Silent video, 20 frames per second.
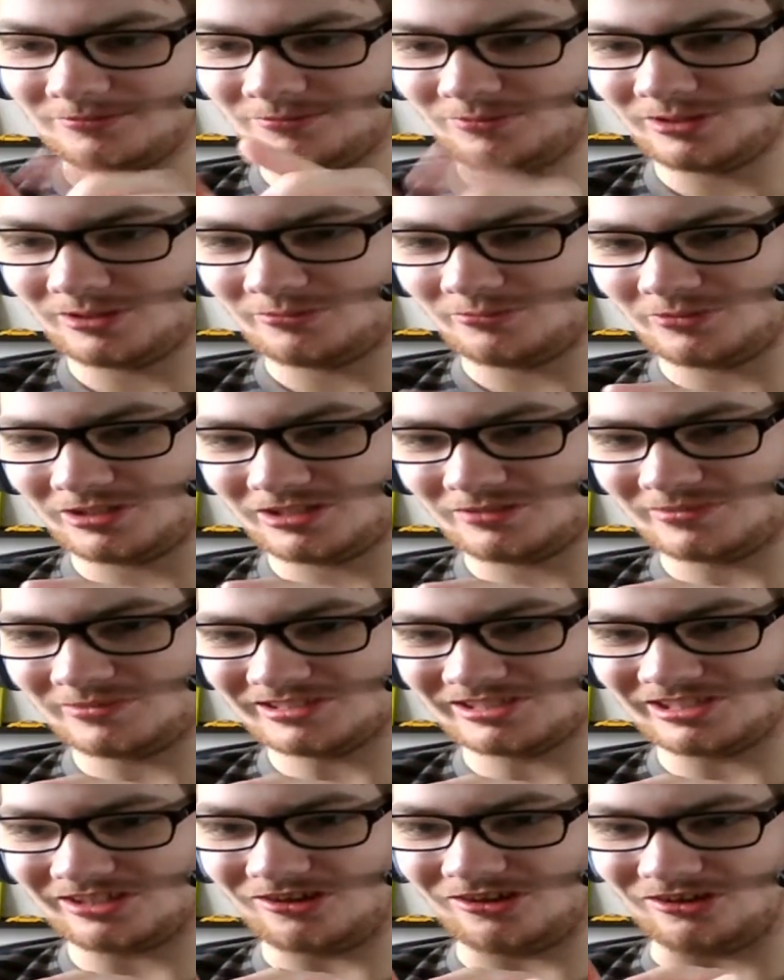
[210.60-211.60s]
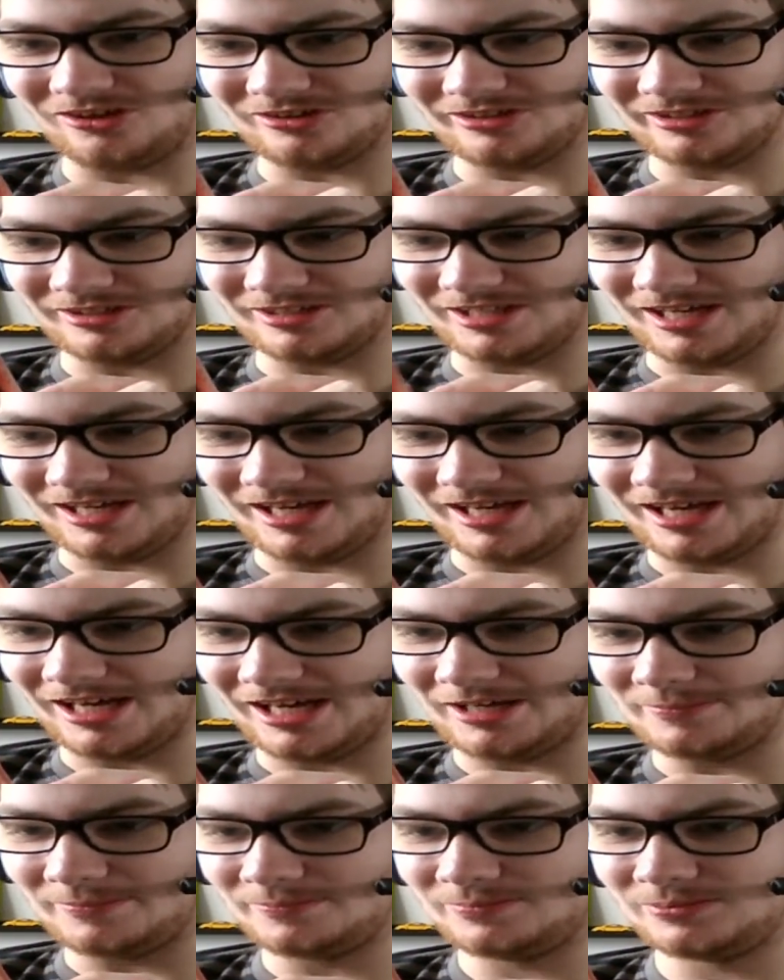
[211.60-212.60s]
what, what's it called?
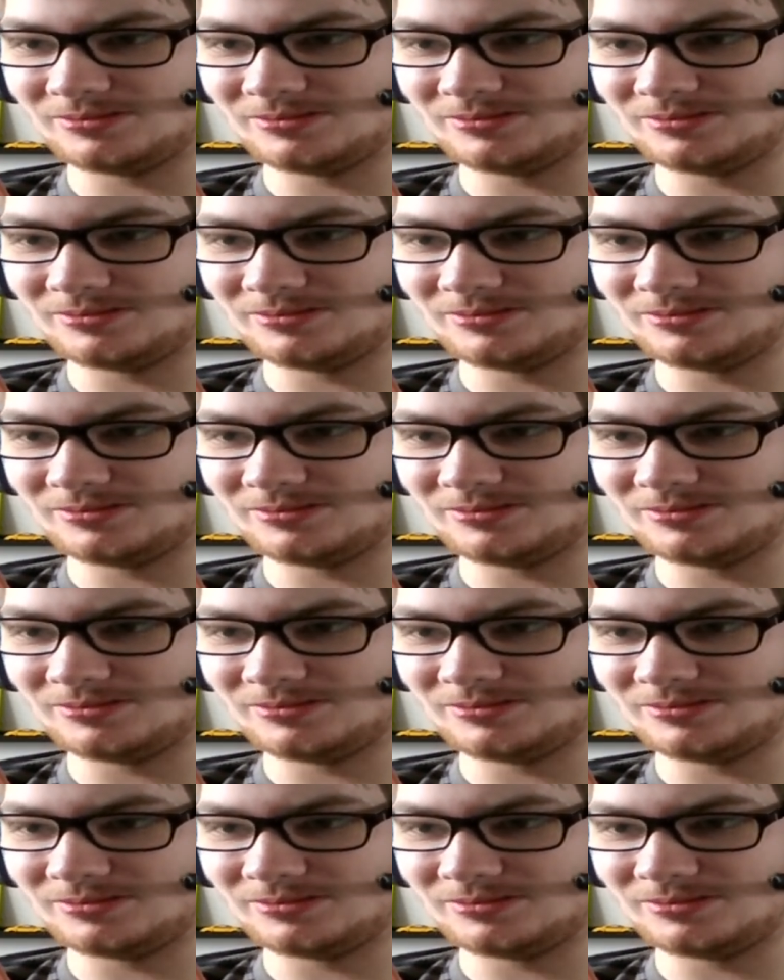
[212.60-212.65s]
Uh,